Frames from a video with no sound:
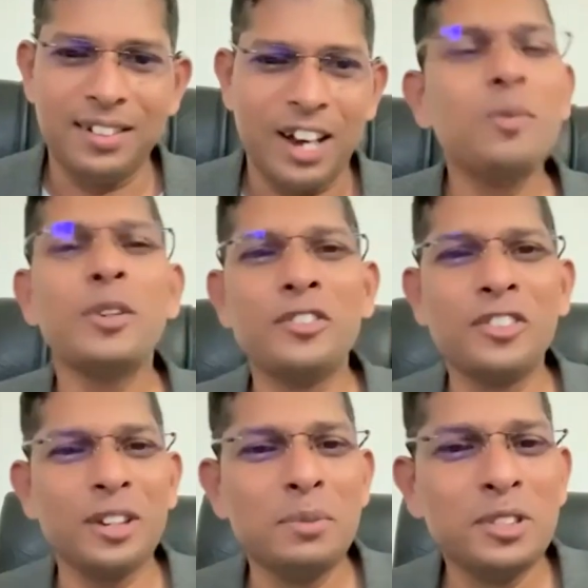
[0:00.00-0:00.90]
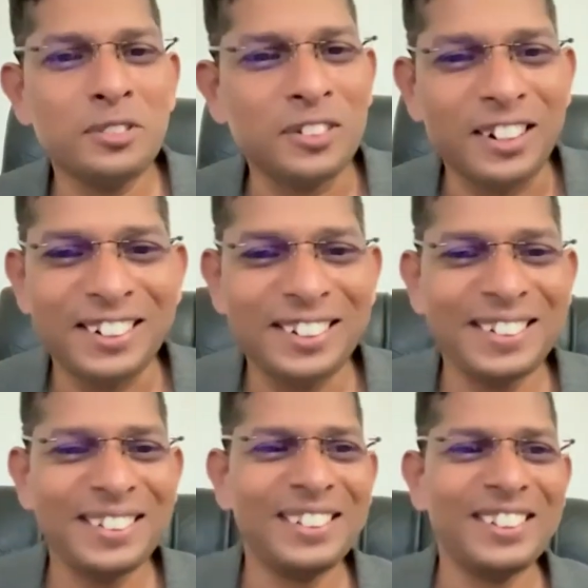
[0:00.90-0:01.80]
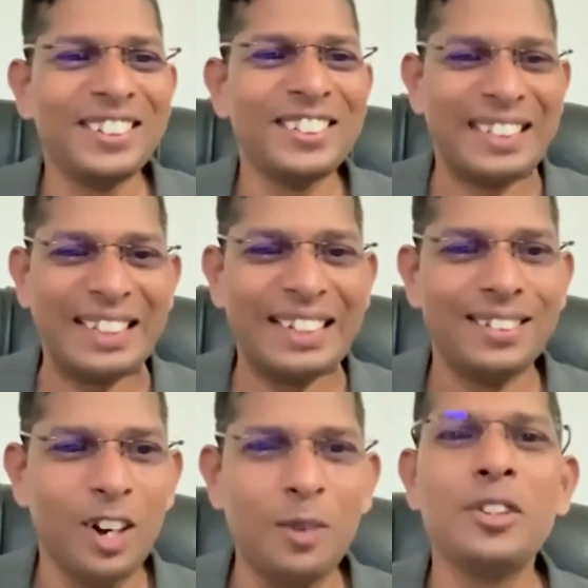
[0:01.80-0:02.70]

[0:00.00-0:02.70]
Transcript: How many of you are beautiful? How